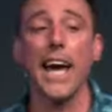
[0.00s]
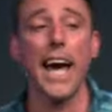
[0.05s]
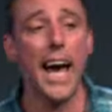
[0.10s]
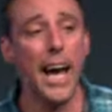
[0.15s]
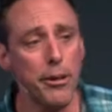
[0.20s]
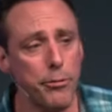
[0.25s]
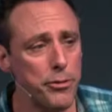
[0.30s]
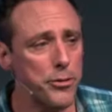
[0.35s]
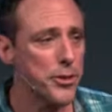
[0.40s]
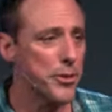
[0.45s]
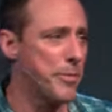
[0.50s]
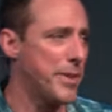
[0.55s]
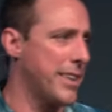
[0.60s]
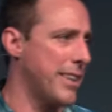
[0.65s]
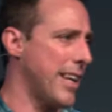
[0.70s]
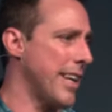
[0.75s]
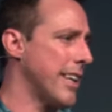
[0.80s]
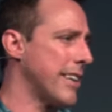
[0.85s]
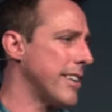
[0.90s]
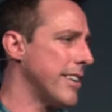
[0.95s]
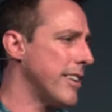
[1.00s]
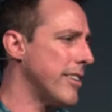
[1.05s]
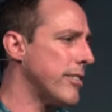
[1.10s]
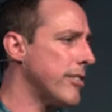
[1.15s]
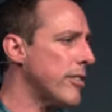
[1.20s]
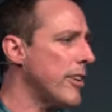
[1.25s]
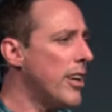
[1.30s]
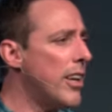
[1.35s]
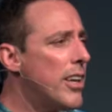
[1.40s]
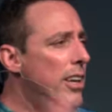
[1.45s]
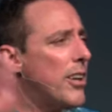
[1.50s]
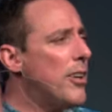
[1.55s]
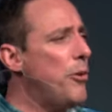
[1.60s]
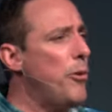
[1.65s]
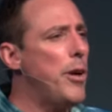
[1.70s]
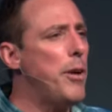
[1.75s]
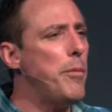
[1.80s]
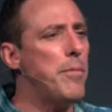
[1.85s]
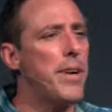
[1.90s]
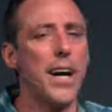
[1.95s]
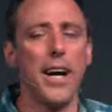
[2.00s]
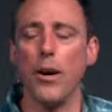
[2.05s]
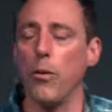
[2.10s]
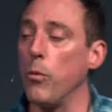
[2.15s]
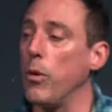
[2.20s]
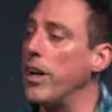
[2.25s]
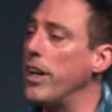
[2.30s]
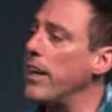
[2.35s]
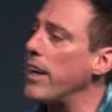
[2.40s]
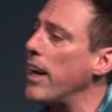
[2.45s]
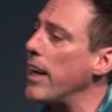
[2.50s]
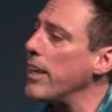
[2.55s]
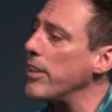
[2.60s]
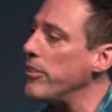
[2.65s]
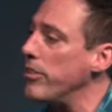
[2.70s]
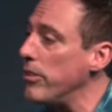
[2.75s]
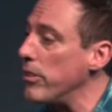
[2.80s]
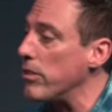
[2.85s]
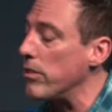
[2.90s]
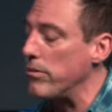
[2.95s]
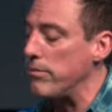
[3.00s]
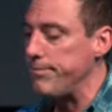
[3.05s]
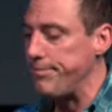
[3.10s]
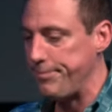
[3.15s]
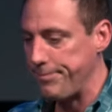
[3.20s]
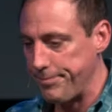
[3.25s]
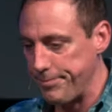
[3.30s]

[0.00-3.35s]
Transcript: after me like this? Where am I? What did I do?